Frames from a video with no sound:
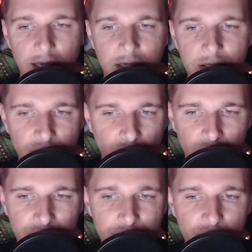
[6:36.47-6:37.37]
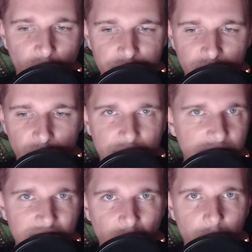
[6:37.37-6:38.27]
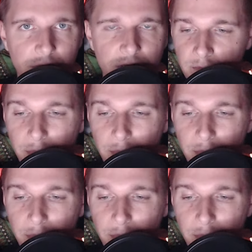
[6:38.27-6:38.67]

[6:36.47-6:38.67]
so it just comes across as stubbornness.